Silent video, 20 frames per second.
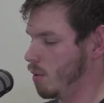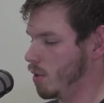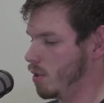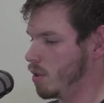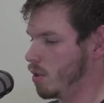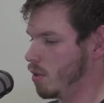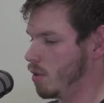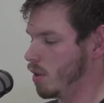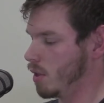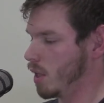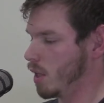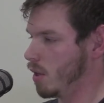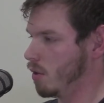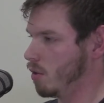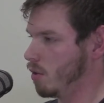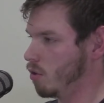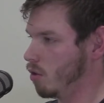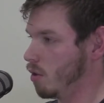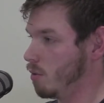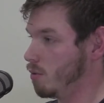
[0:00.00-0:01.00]
And once you know that
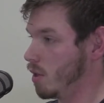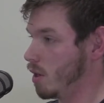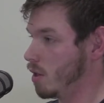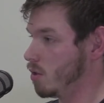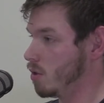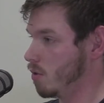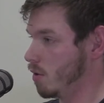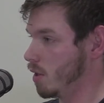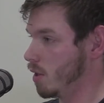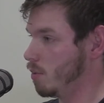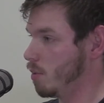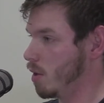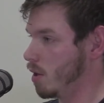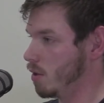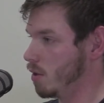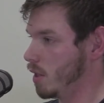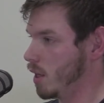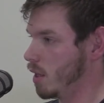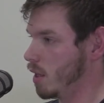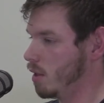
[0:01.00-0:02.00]
the group gels really well
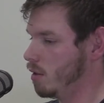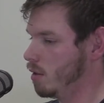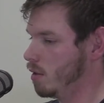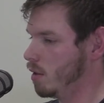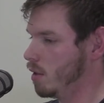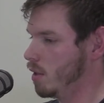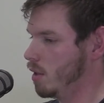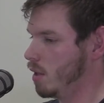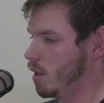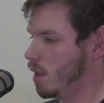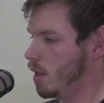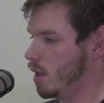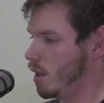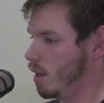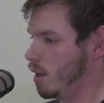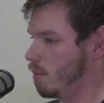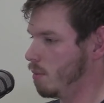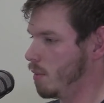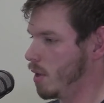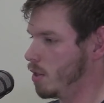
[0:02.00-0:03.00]
together,
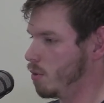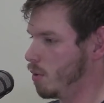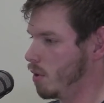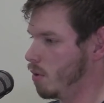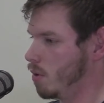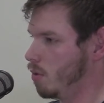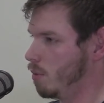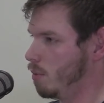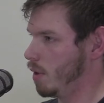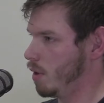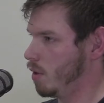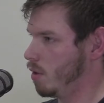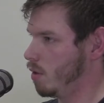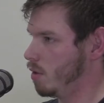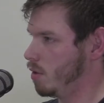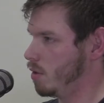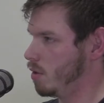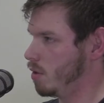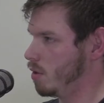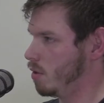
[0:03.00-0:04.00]
that's when be
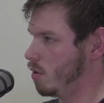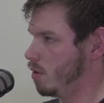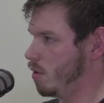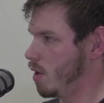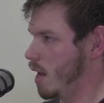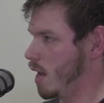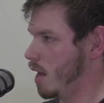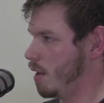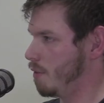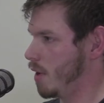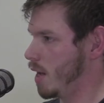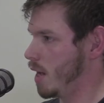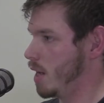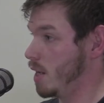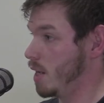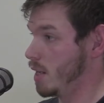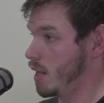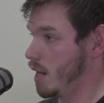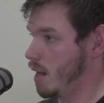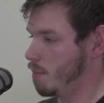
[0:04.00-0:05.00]
good to have
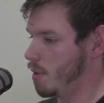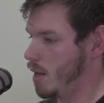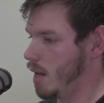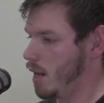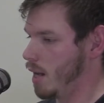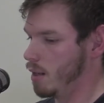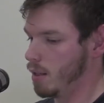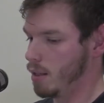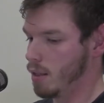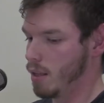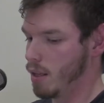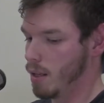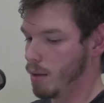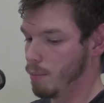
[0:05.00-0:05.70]
a campaign.